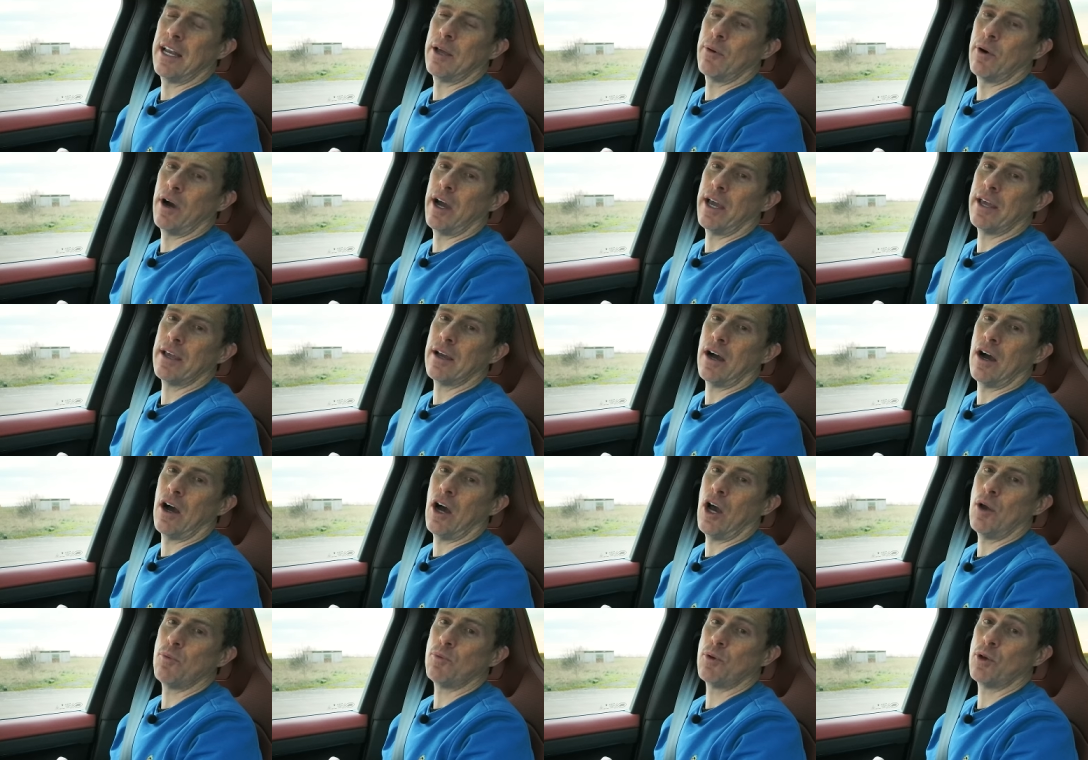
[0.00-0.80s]
Anyway,
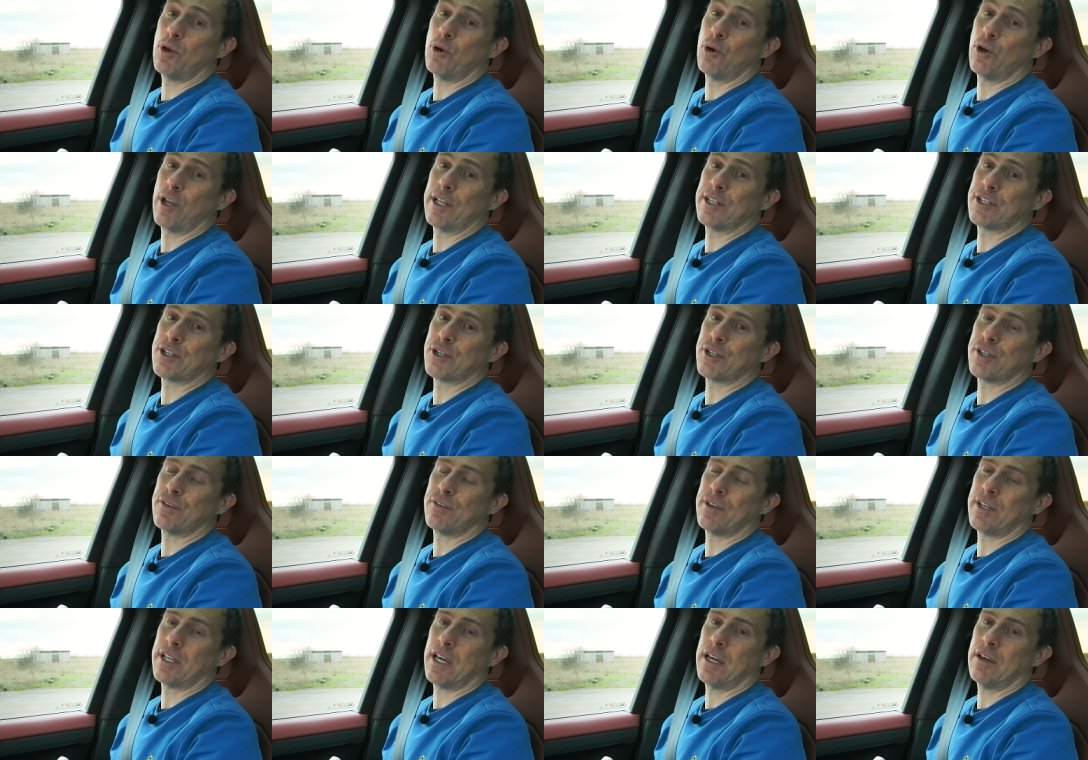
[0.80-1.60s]
I hope you all
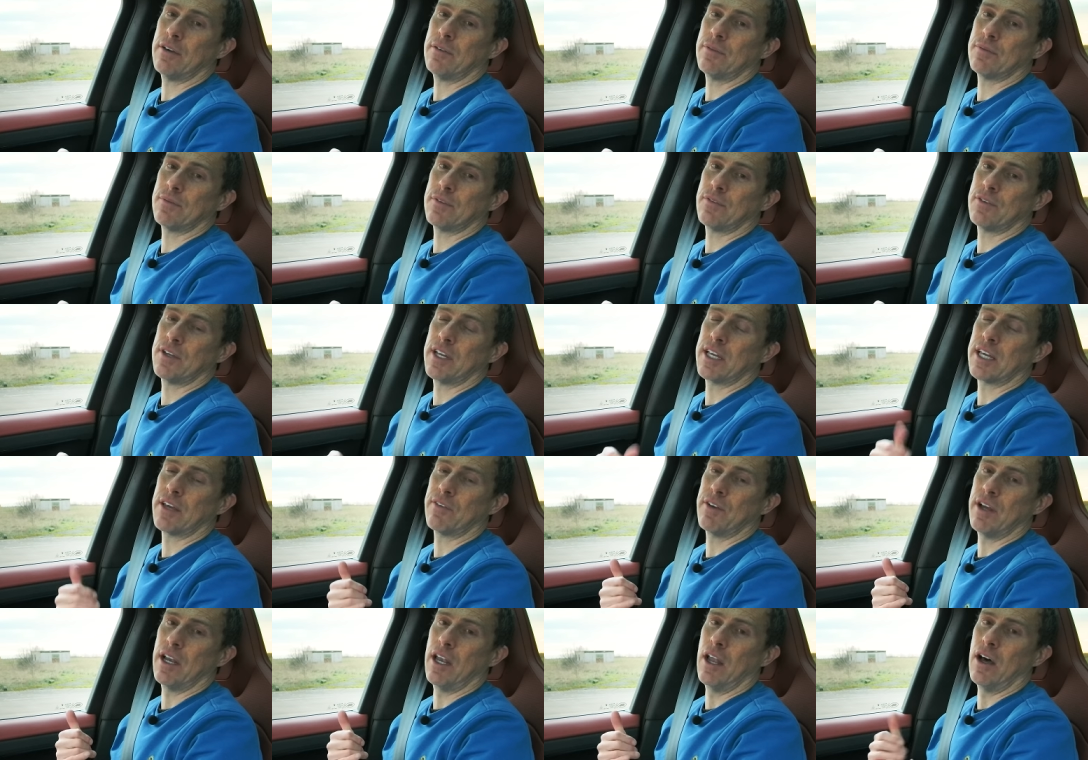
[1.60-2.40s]
enjoyed the video. If you
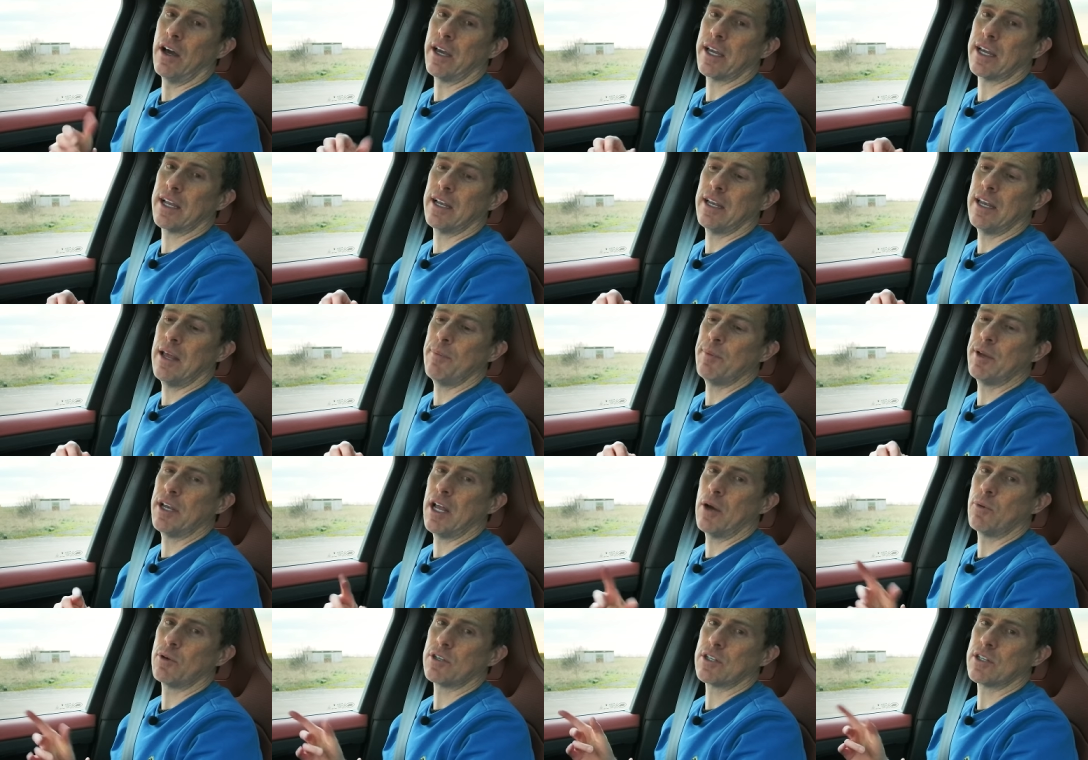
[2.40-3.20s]
did, give it a like. Let
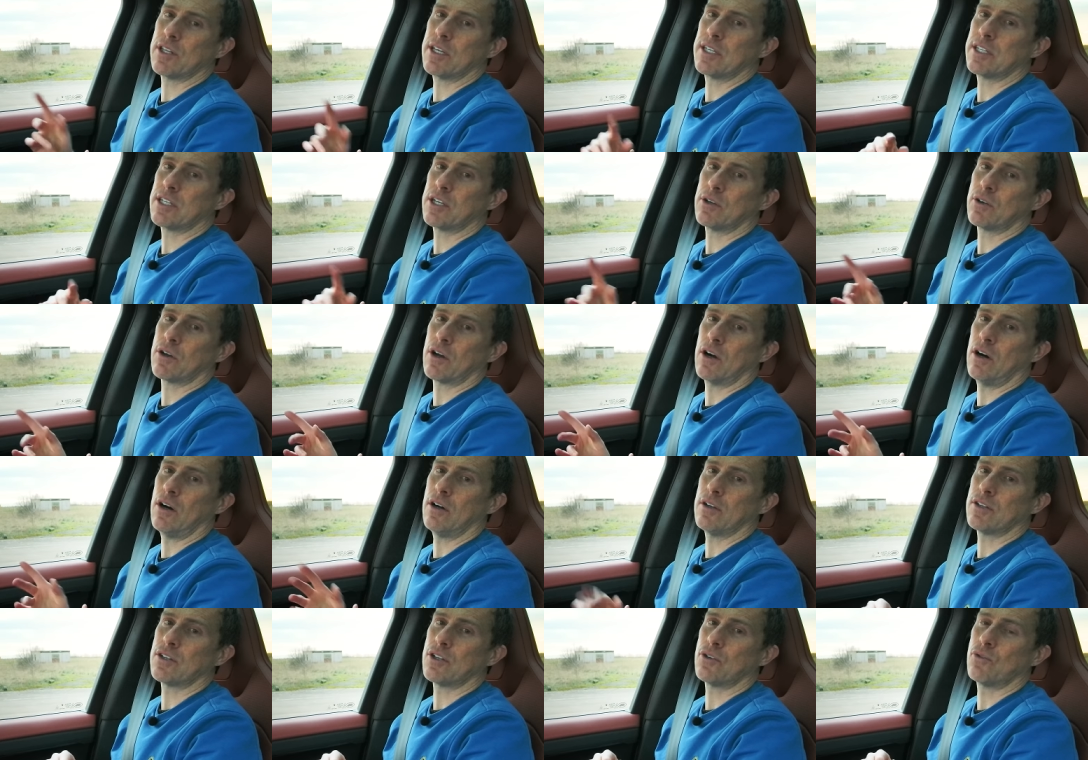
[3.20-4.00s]
me know which of these two
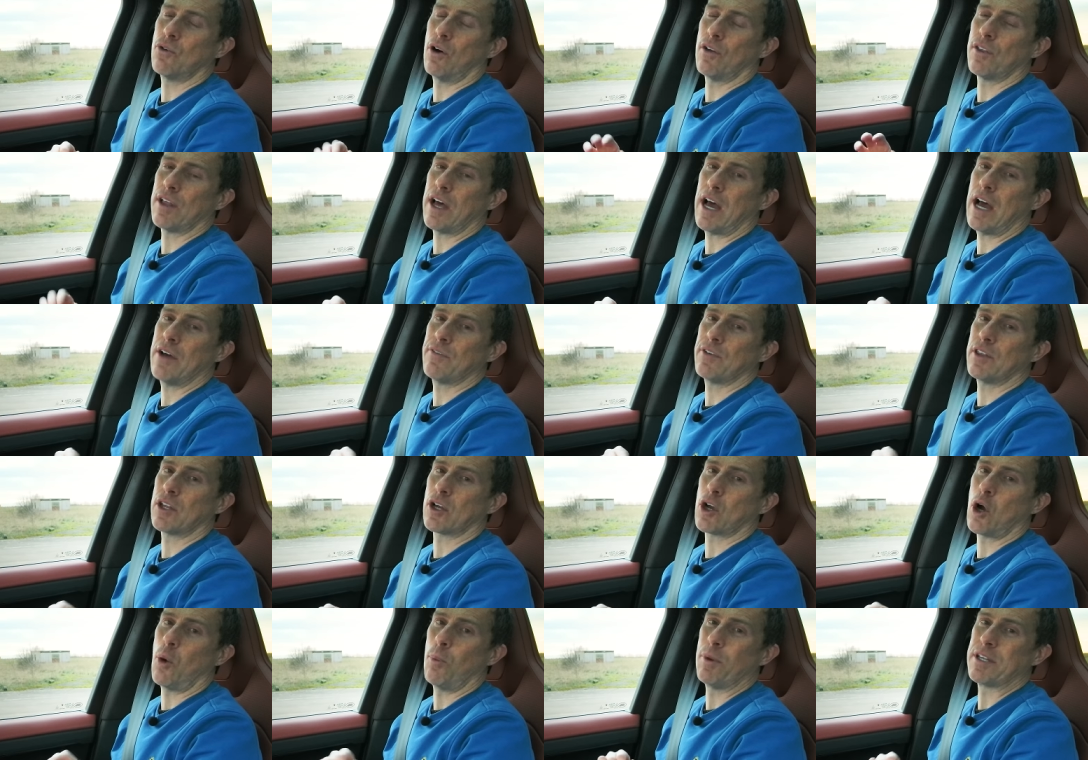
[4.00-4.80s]
cars you'd rather have
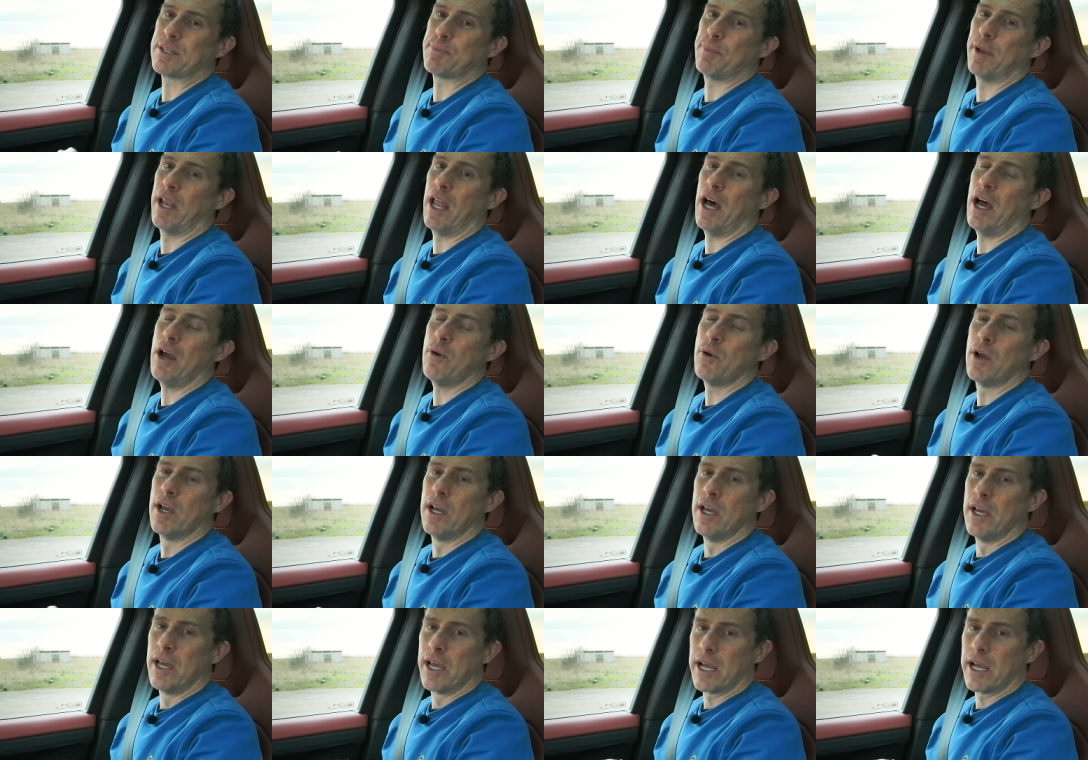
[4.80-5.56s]
in the comments below.